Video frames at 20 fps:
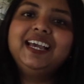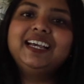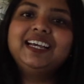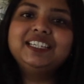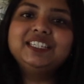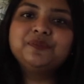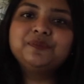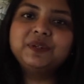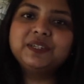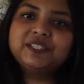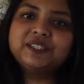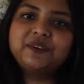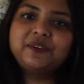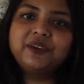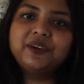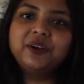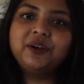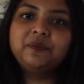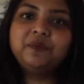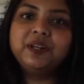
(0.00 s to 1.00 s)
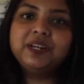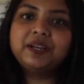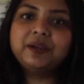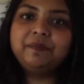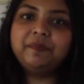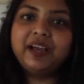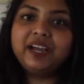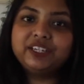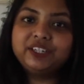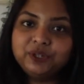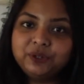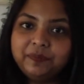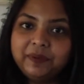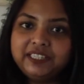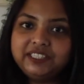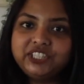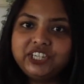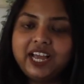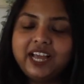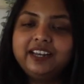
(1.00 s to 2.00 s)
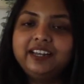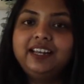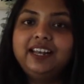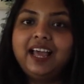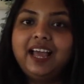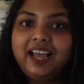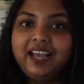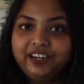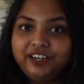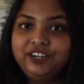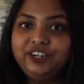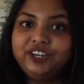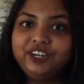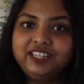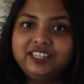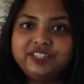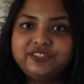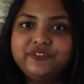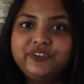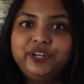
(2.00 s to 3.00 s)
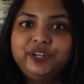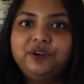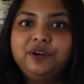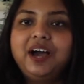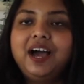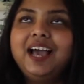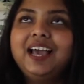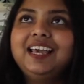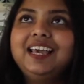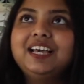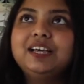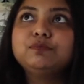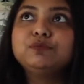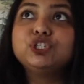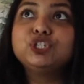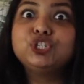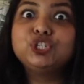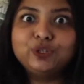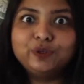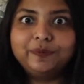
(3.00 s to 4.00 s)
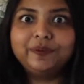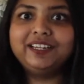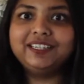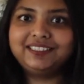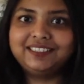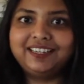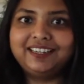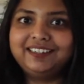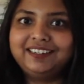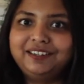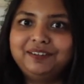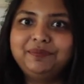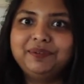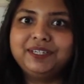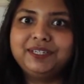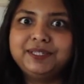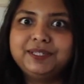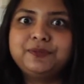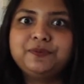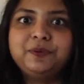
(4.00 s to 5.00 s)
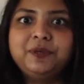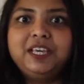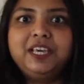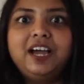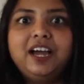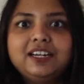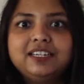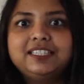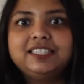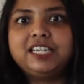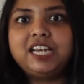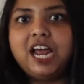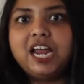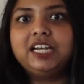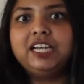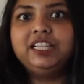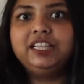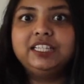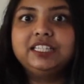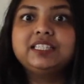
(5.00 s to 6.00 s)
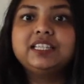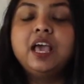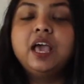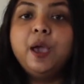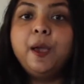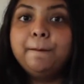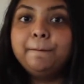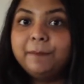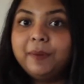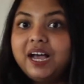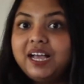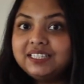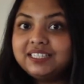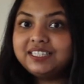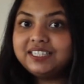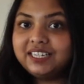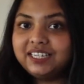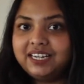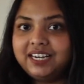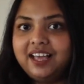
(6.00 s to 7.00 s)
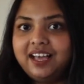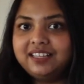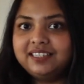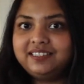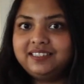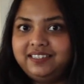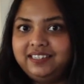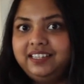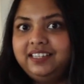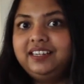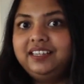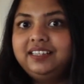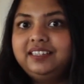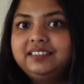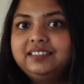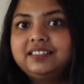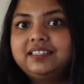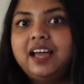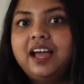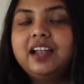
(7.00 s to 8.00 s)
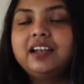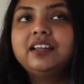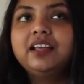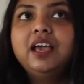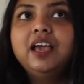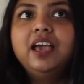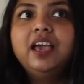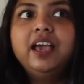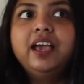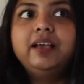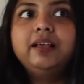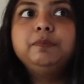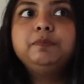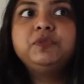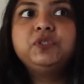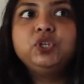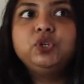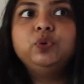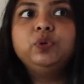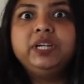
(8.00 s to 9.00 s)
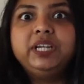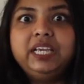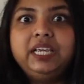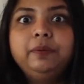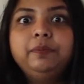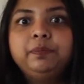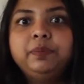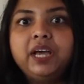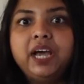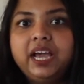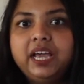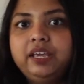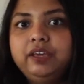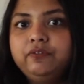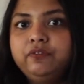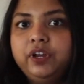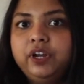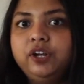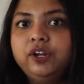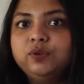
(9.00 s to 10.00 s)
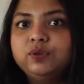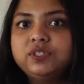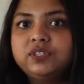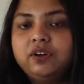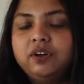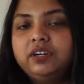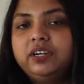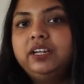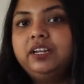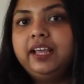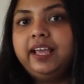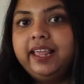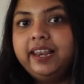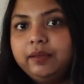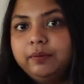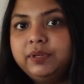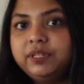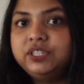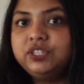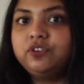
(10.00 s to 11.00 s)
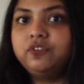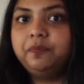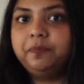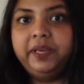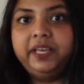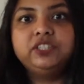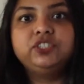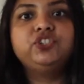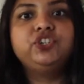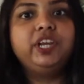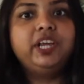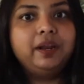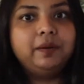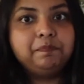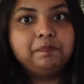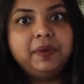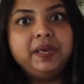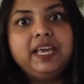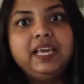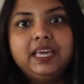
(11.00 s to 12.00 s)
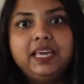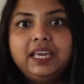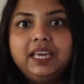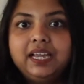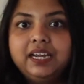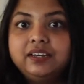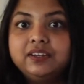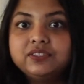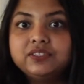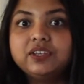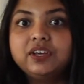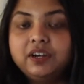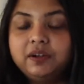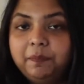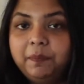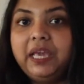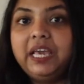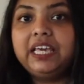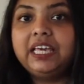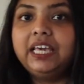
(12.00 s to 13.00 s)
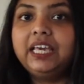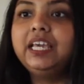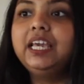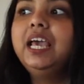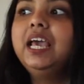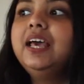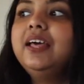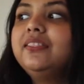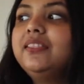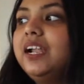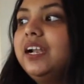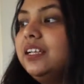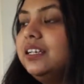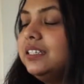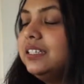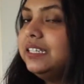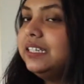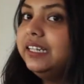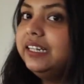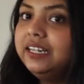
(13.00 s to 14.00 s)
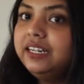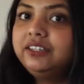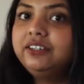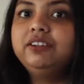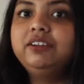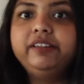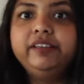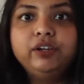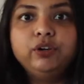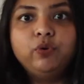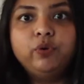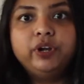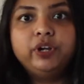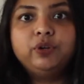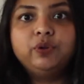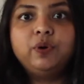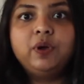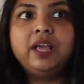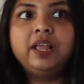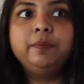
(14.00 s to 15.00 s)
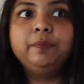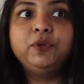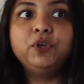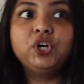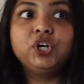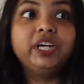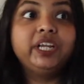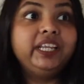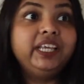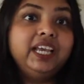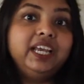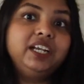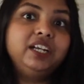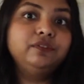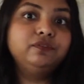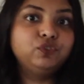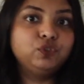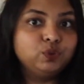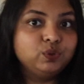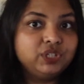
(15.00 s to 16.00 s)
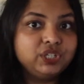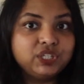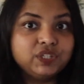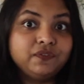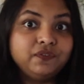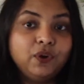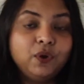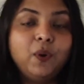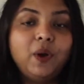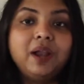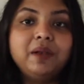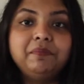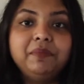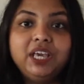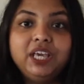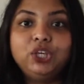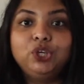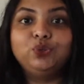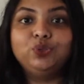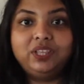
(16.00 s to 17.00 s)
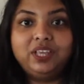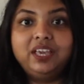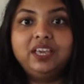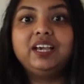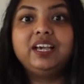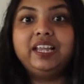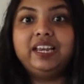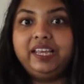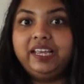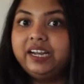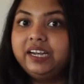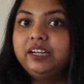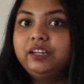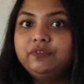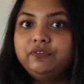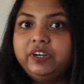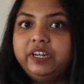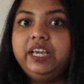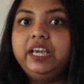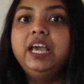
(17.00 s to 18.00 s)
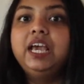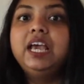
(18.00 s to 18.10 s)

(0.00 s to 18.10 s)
guys, what's going on? Welcome back to my channel, and in today's video I am super excited because we are starting this masterclass series that helps you deep dive into certain elements of pastry and baking and dessert making that is literally going to help your creative juices flow and make you think creatively.